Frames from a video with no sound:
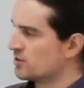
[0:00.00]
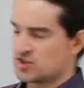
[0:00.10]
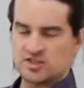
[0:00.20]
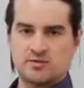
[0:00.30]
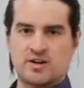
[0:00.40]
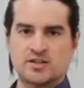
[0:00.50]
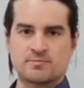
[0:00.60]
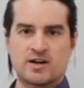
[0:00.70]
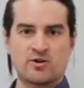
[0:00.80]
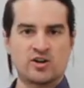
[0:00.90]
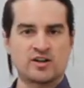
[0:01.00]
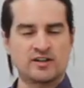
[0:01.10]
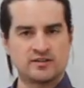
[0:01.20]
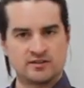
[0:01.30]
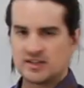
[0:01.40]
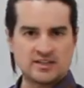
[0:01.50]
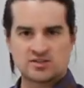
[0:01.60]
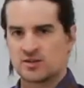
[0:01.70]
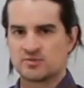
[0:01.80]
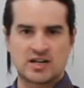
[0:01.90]
than 60 miles per hour at
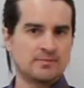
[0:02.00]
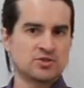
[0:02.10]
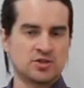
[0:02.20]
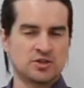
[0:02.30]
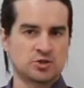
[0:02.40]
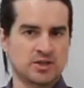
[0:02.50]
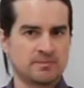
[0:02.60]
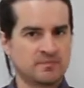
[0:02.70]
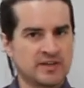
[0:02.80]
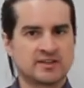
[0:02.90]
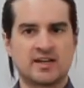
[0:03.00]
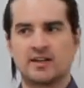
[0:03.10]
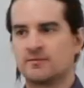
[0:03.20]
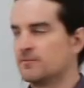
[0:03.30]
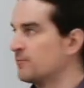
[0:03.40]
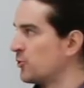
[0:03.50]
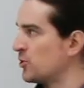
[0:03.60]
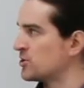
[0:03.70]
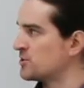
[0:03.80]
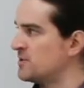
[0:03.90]
some times during the trip, that for
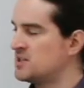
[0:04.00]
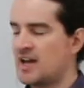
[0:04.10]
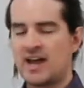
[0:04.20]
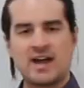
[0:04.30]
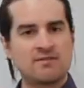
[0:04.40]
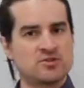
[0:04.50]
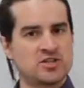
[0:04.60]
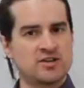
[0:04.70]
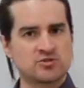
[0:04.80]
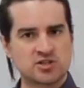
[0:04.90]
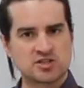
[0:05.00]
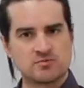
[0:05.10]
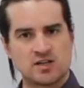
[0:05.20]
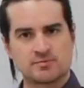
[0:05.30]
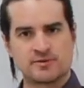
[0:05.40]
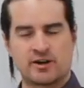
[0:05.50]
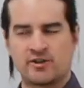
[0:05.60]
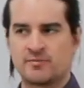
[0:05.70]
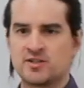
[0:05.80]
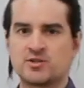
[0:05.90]
your speed to average out to 60 miles per hour,
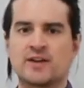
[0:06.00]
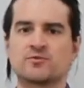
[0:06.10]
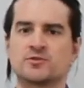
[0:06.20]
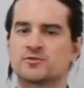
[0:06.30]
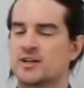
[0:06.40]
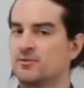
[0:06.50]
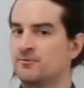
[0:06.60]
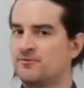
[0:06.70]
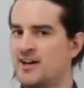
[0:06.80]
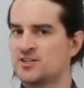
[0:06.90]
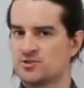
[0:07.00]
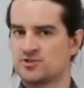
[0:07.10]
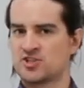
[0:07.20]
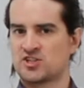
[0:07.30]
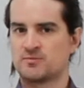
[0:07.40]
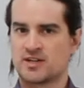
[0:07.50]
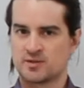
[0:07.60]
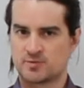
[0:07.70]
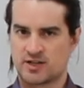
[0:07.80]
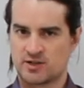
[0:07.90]
that means you have to have traveled faster than 60 miles
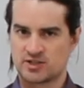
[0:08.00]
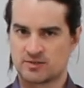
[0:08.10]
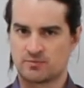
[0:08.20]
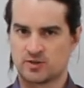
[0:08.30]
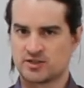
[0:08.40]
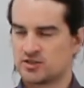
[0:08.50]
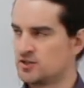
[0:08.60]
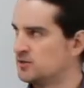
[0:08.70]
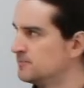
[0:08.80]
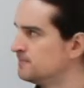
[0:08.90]
per hour at some points too.